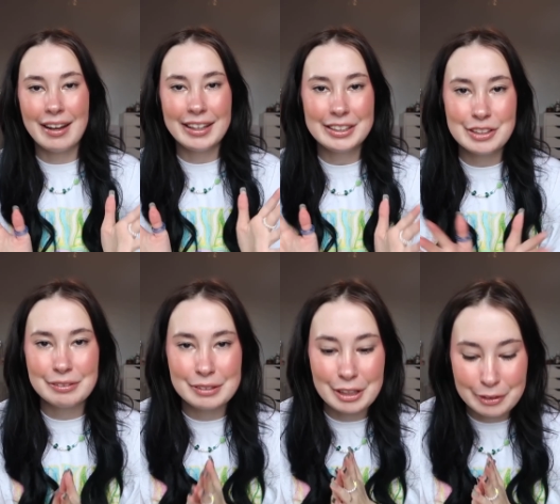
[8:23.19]
I
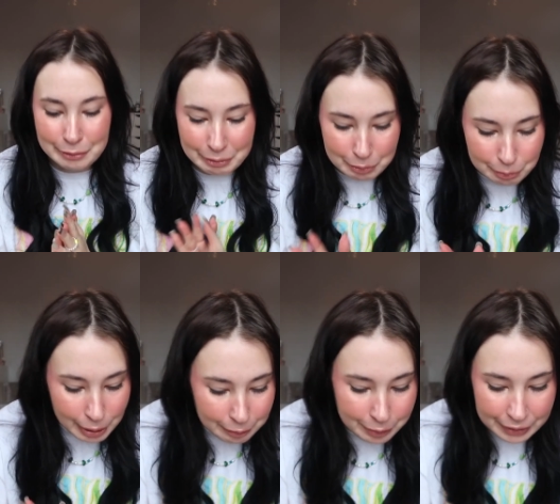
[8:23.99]
don't know
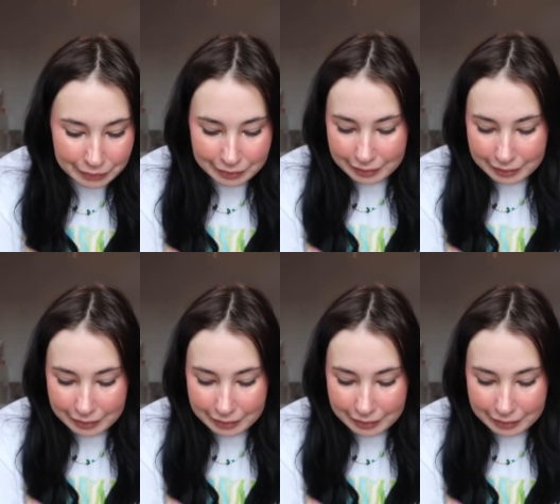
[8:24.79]
what will.